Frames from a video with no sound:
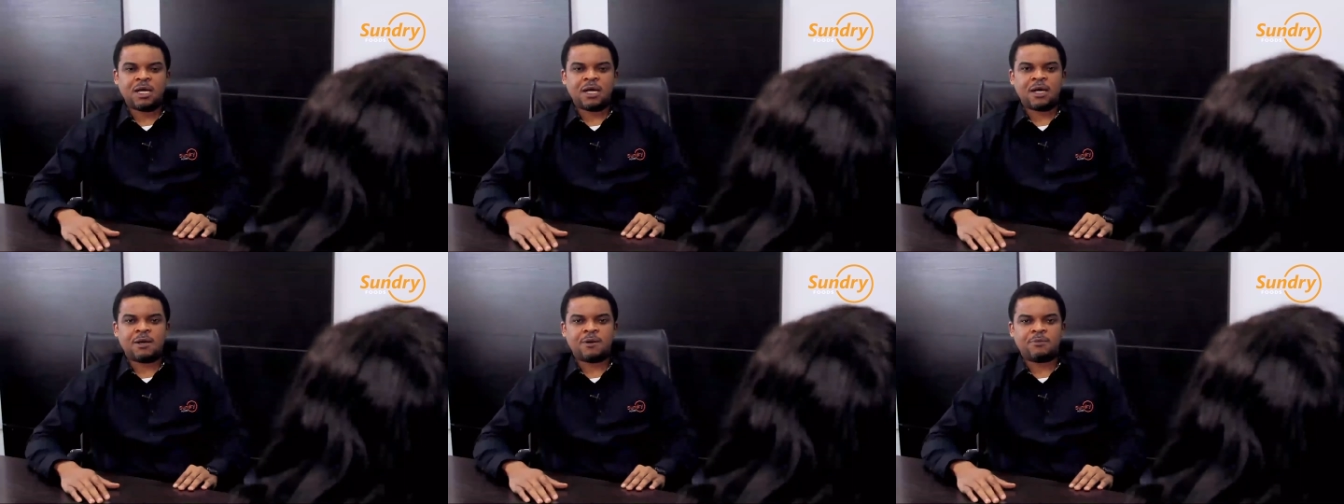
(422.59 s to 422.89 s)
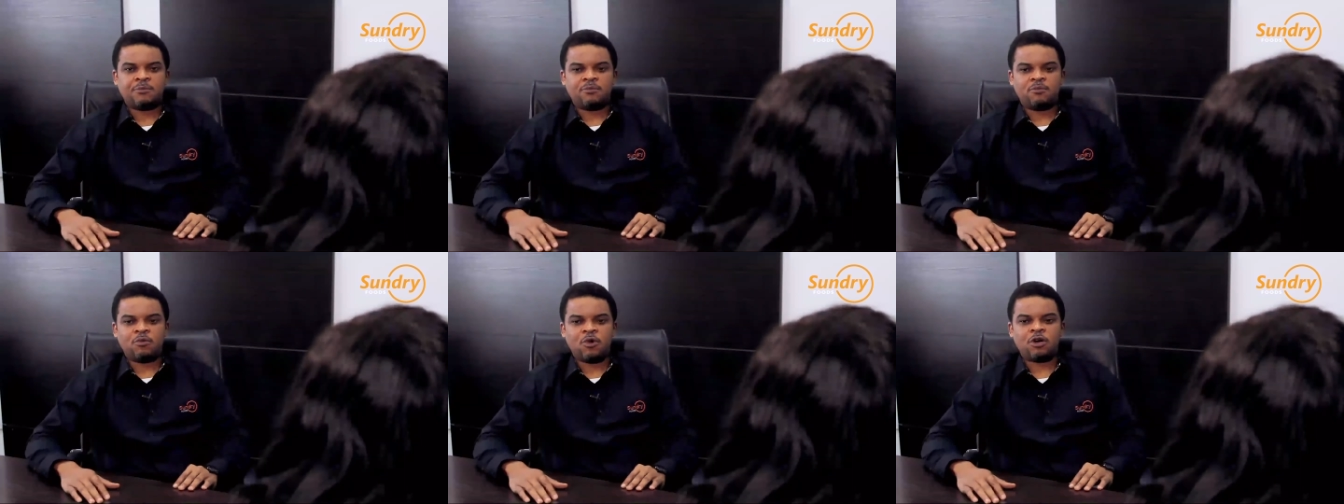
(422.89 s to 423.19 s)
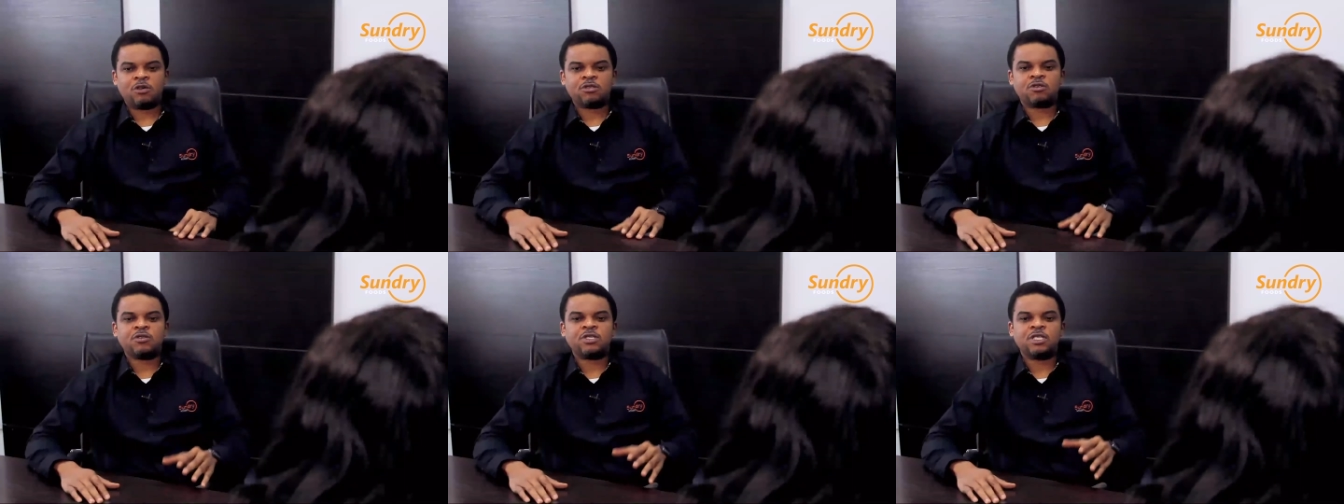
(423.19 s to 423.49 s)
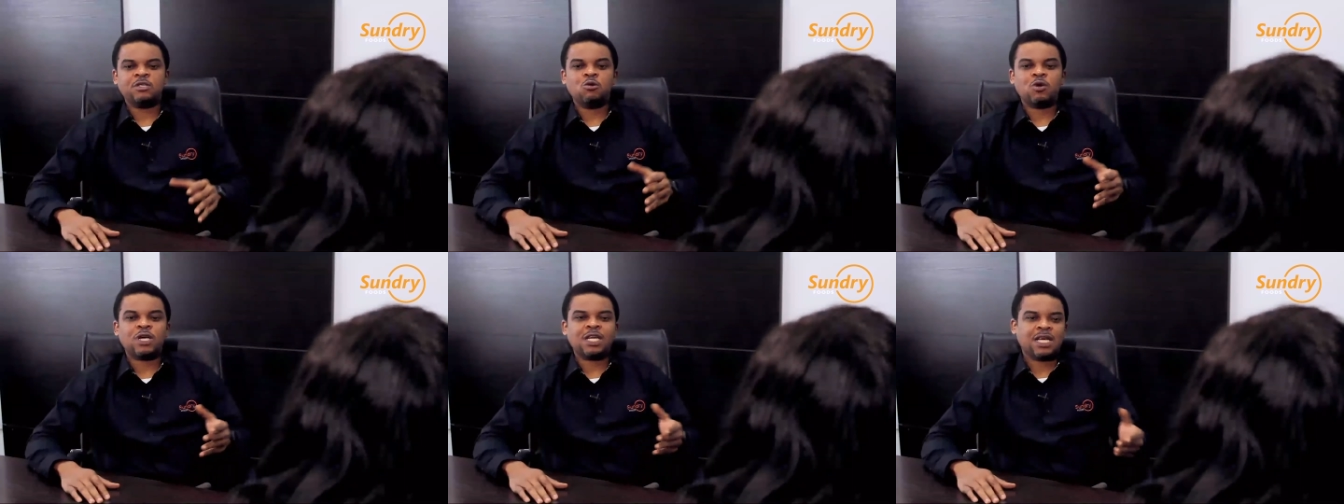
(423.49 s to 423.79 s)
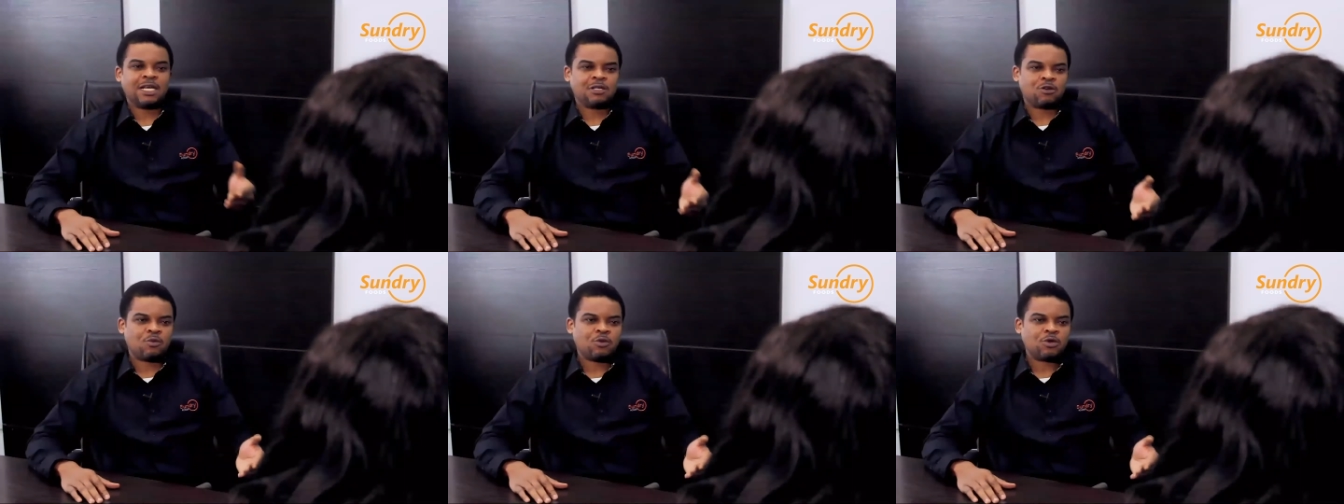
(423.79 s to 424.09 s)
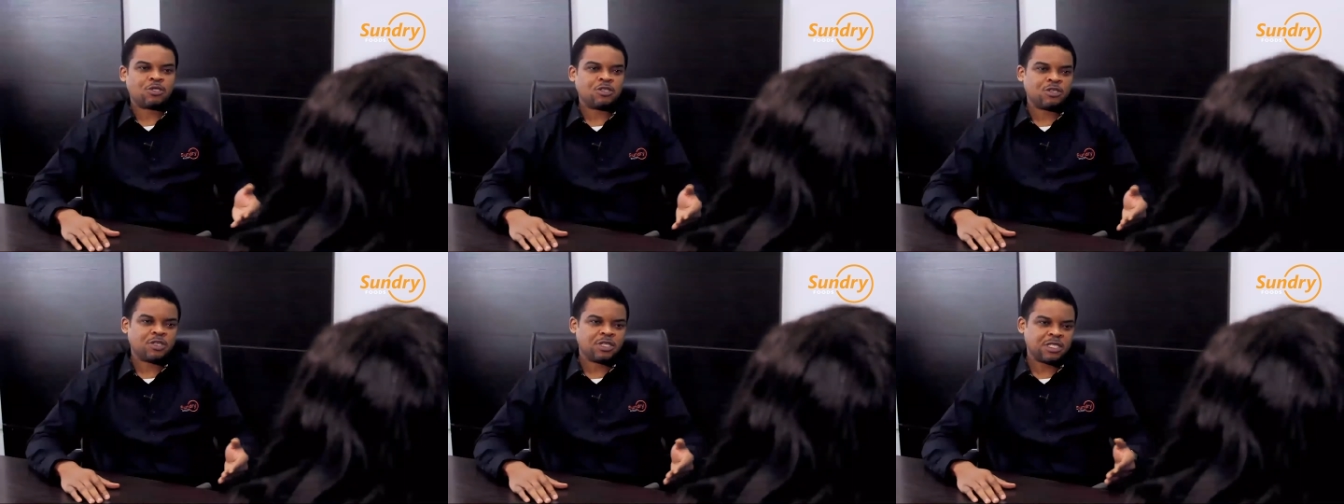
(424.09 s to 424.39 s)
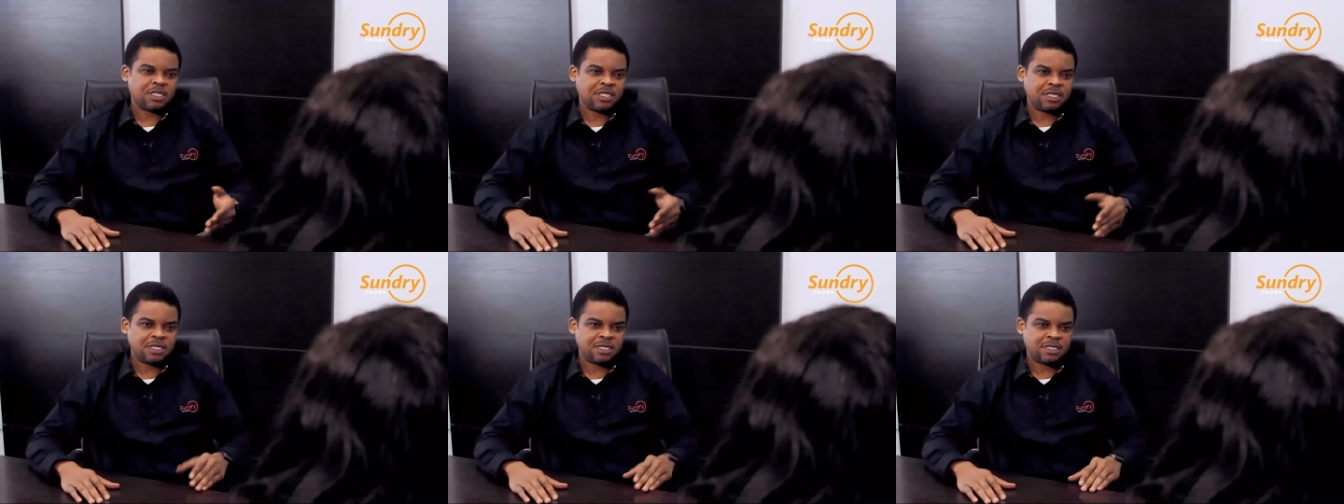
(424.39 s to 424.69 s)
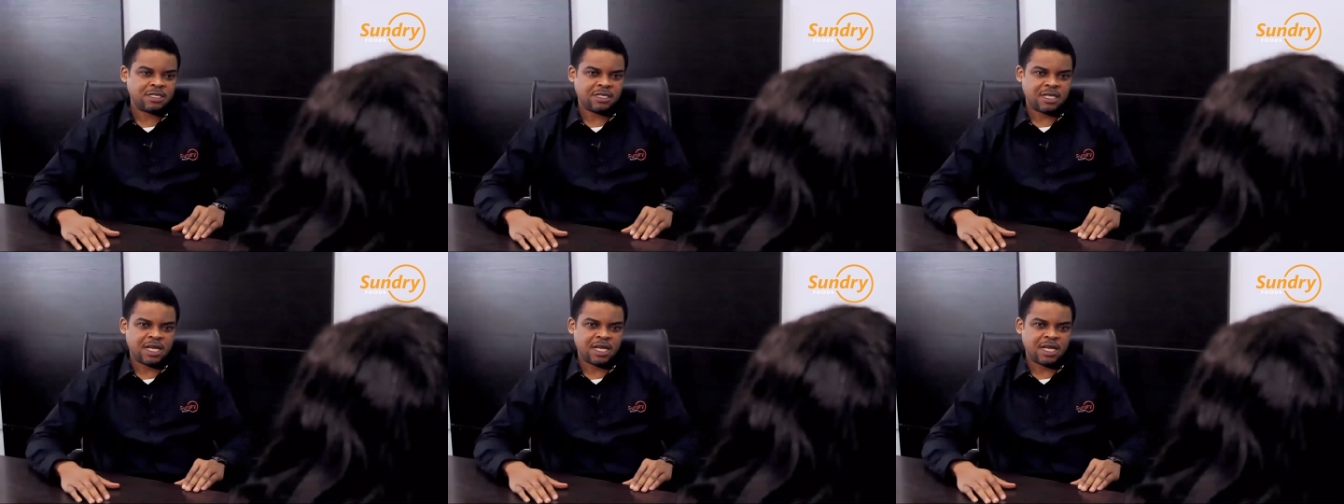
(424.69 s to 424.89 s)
Um, we're also looking at opportunities